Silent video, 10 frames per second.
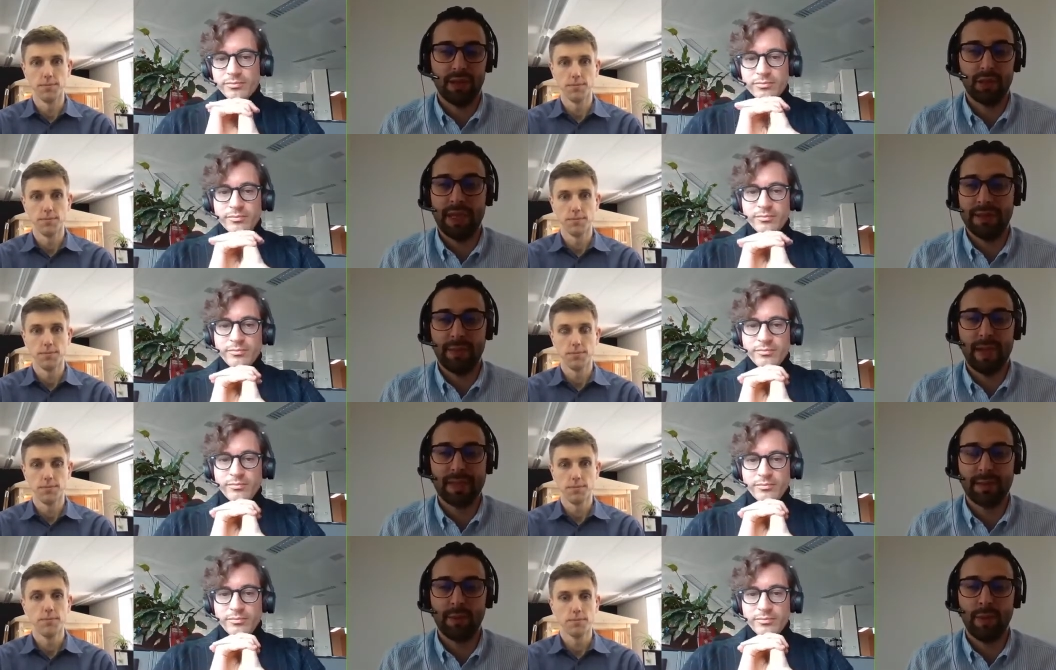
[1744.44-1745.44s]
Speaker 1: to get the
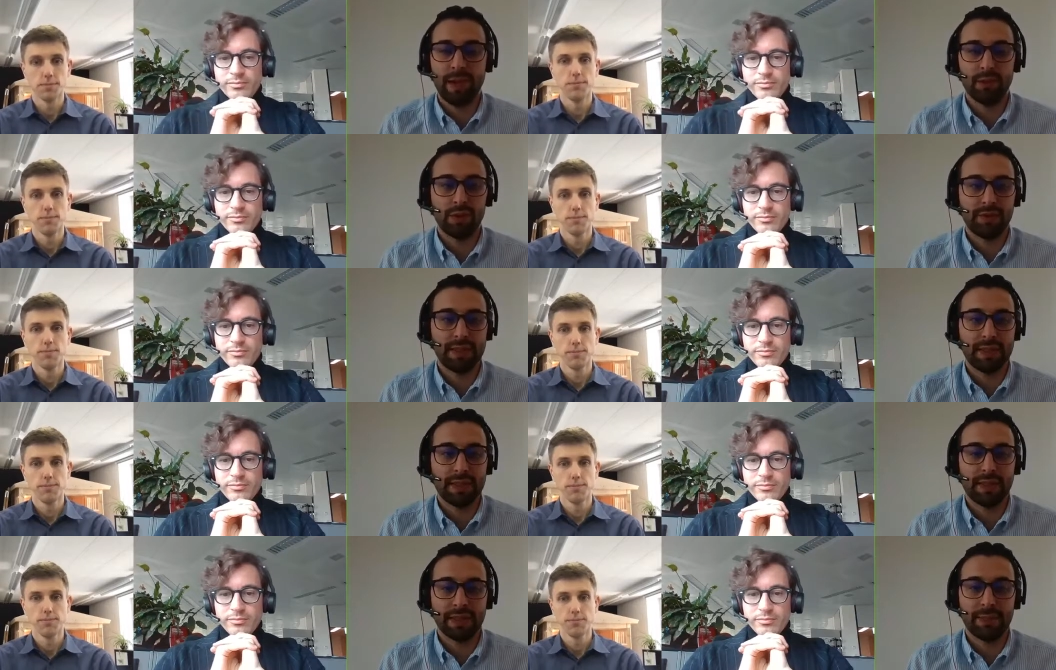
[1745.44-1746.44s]
maximum out of this,
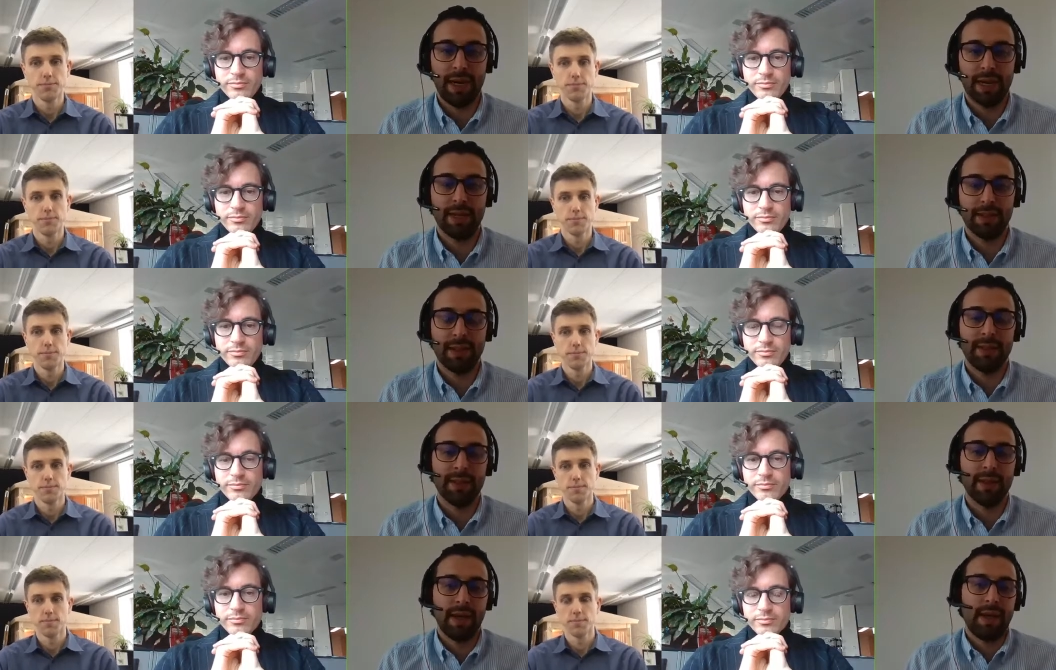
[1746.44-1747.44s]
mm-hmm. this pilot.
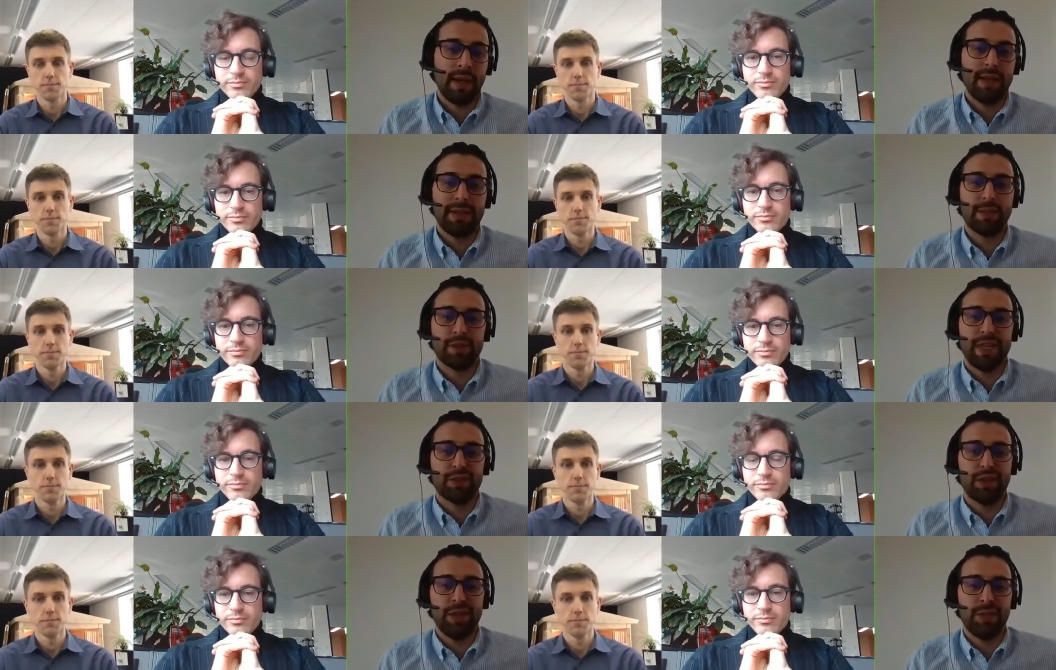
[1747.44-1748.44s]
And this was
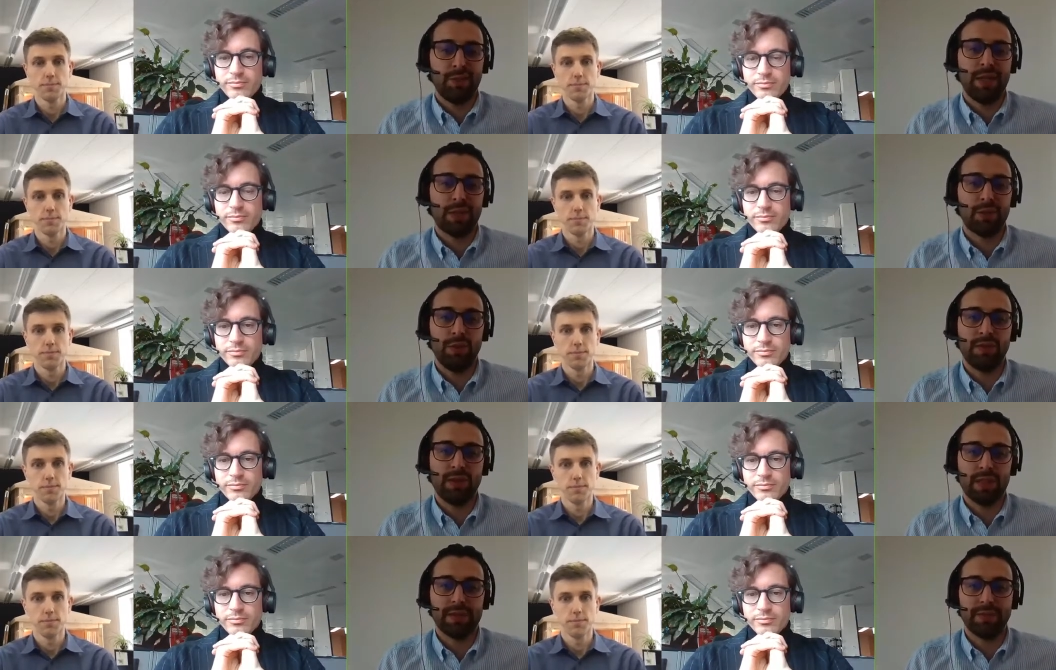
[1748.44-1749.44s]
actually really cool
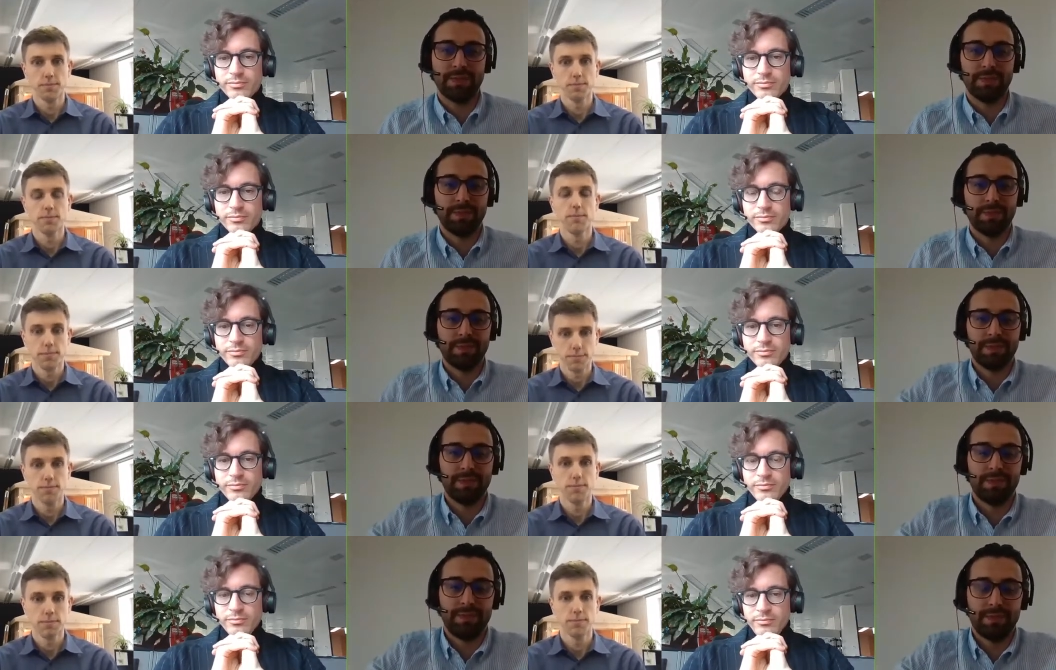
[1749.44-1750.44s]
for us.
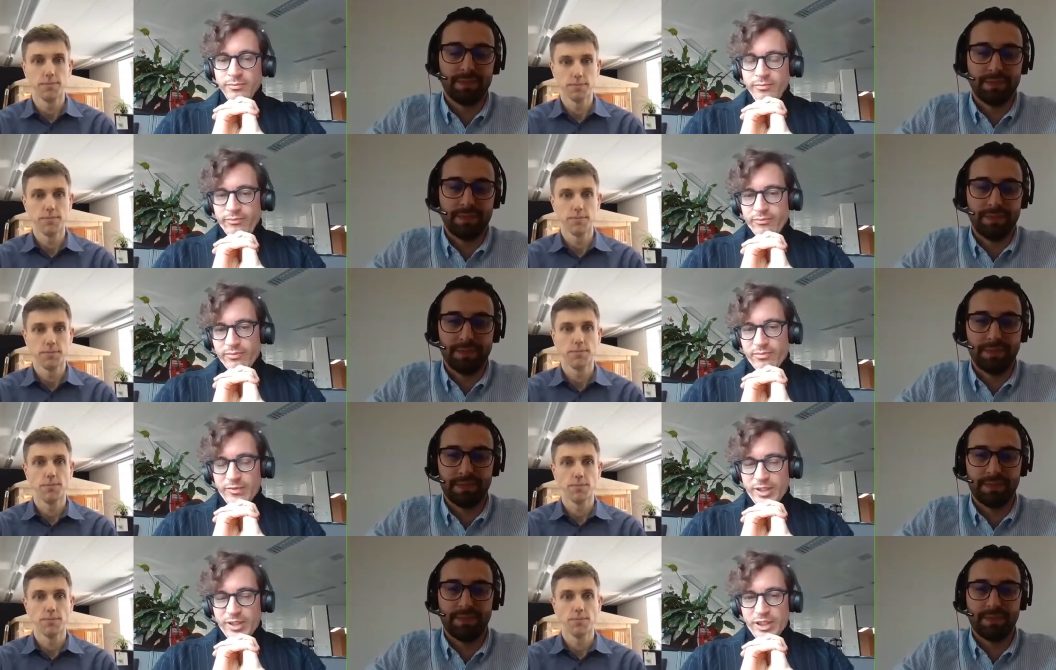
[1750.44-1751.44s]
Speaker 2: Mm-hmm.
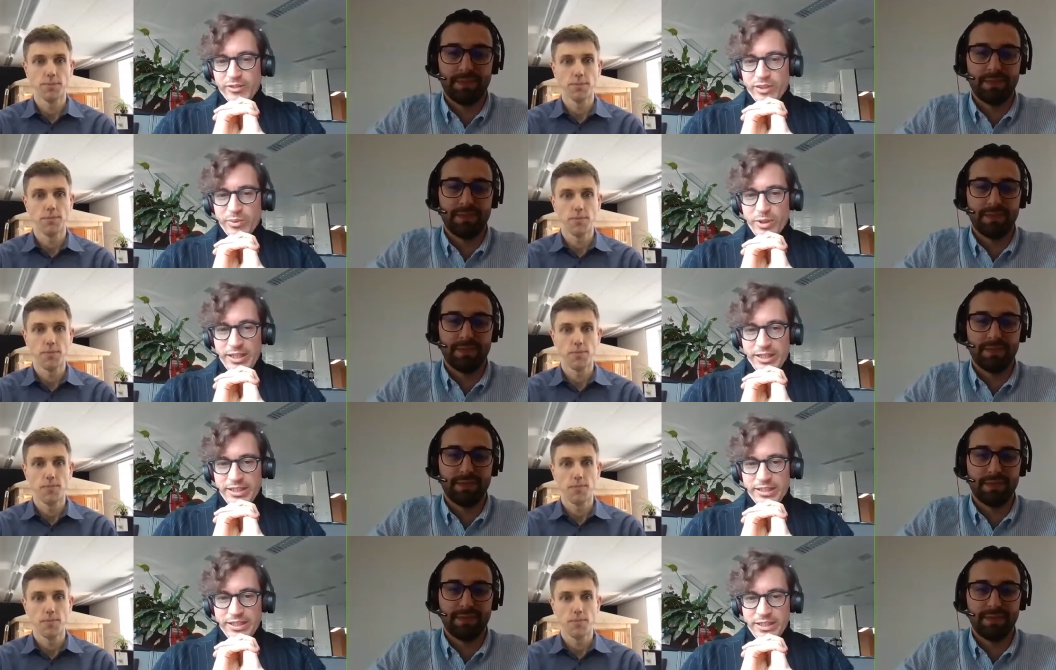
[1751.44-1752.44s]
Yeah, I think we are
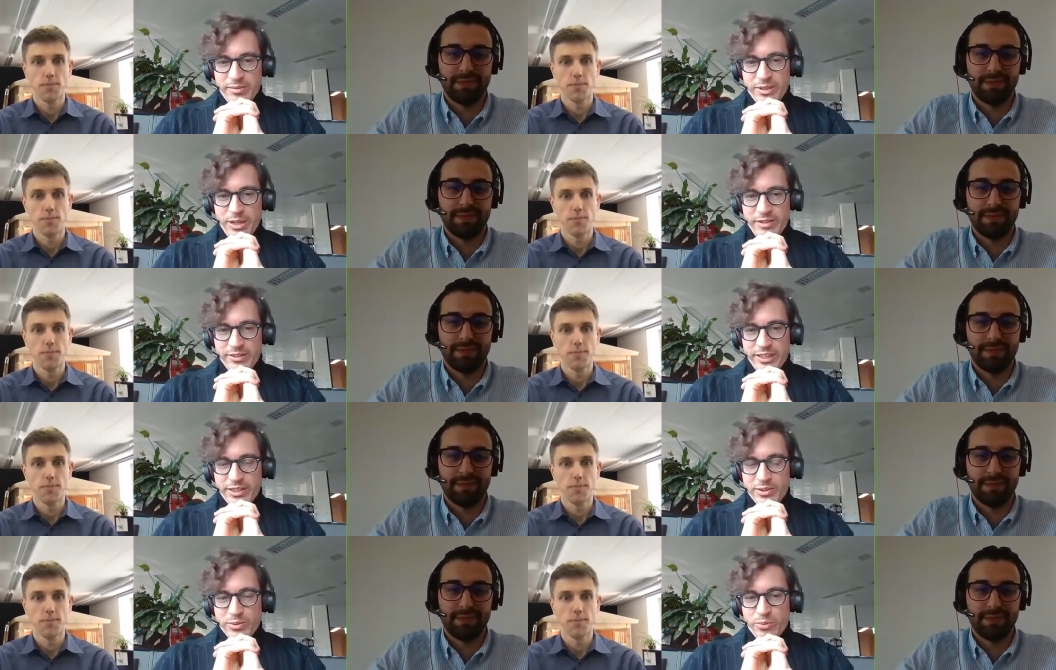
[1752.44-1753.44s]
lucky in that. I mean, we have
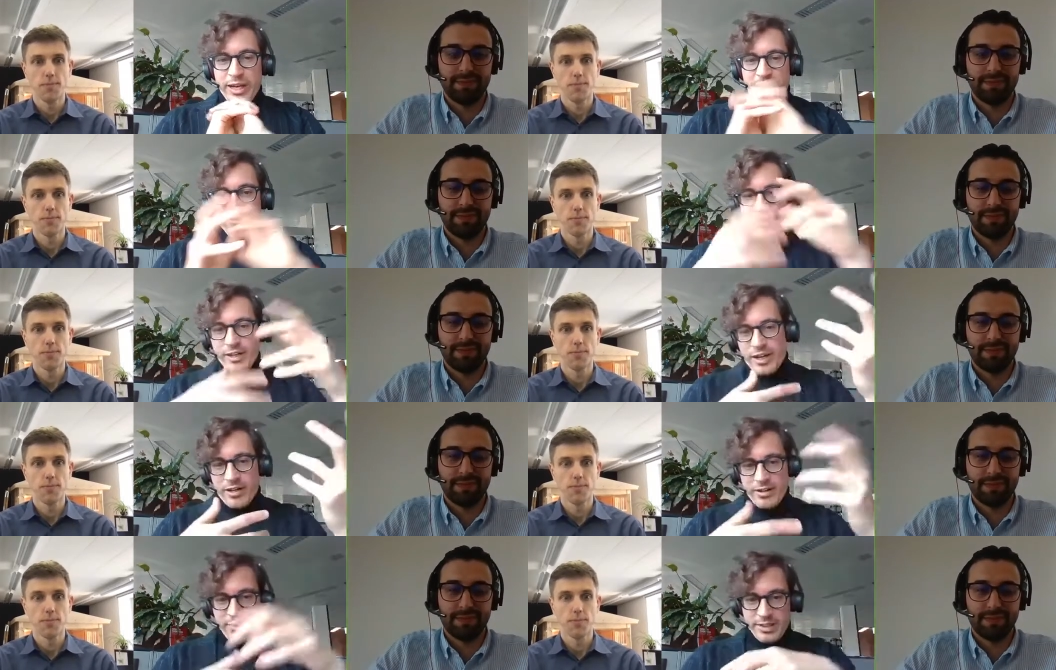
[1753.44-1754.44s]
a we have an
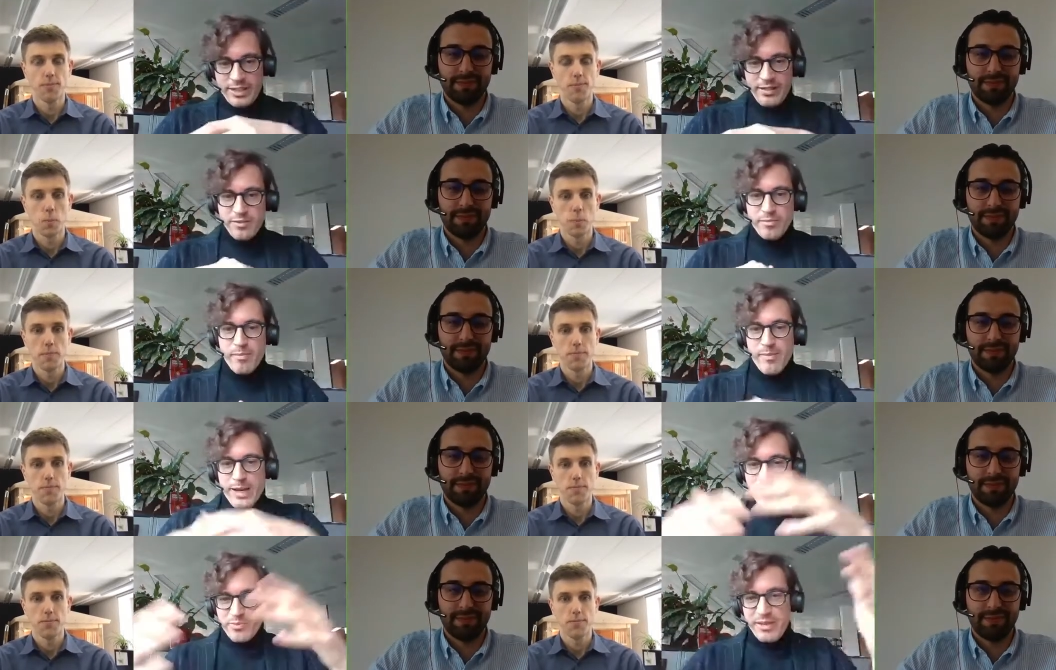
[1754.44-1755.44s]
R ourselves
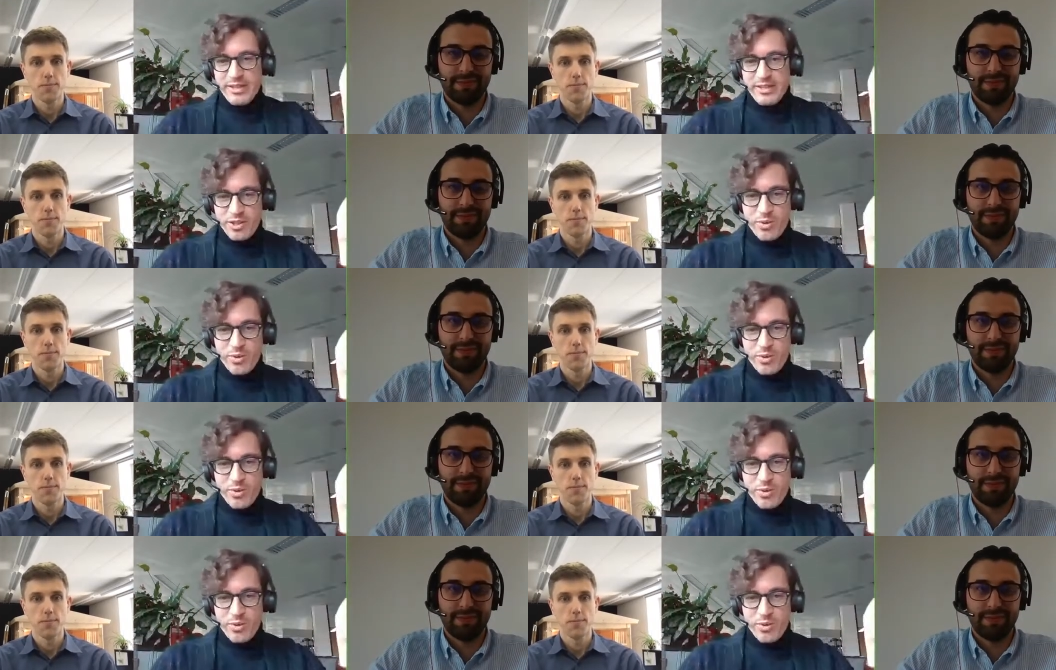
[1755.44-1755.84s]
management that is